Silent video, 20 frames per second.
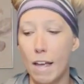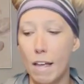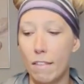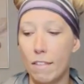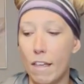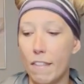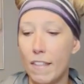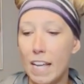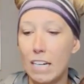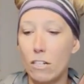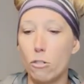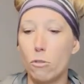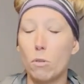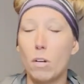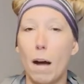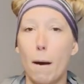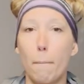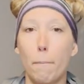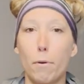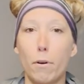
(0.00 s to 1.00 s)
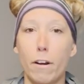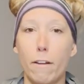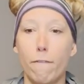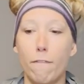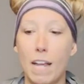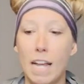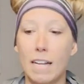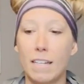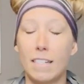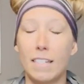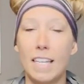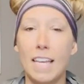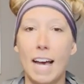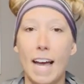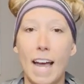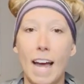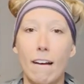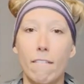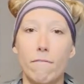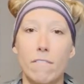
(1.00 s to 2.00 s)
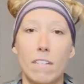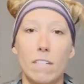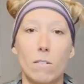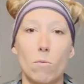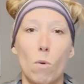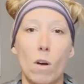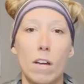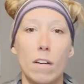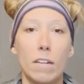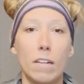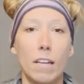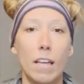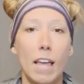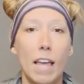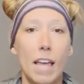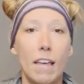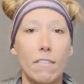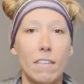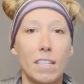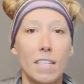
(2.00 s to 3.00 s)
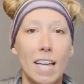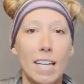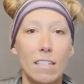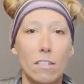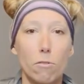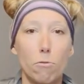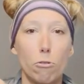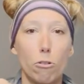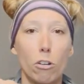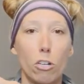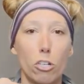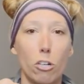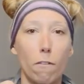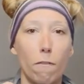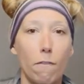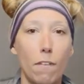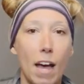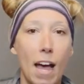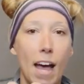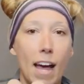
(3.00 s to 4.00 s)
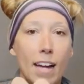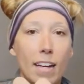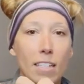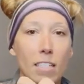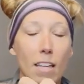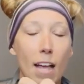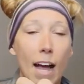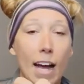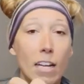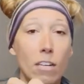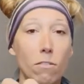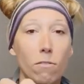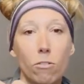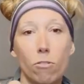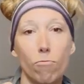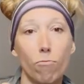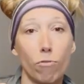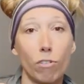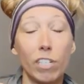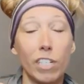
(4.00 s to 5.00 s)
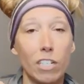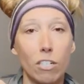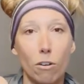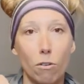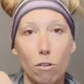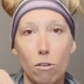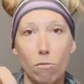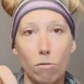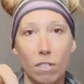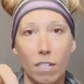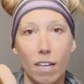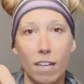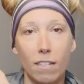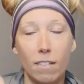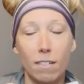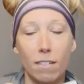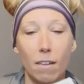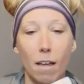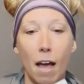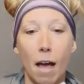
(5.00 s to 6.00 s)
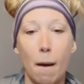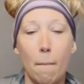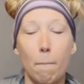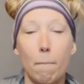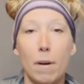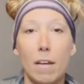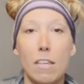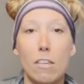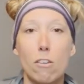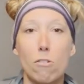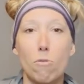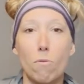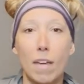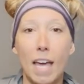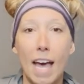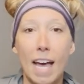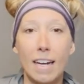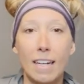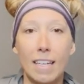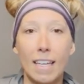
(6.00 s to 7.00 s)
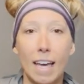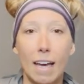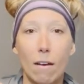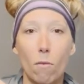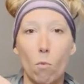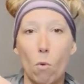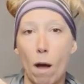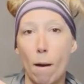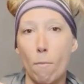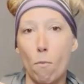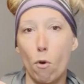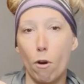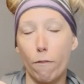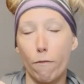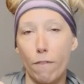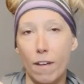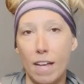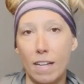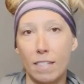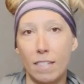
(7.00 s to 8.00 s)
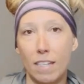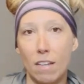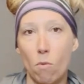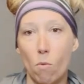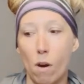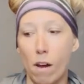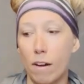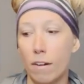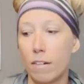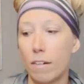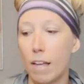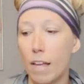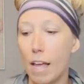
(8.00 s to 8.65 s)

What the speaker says: Then they do come pretty fancy. I have this one. This has nutrition facts. I really don't use this, but you can get a more fancy one.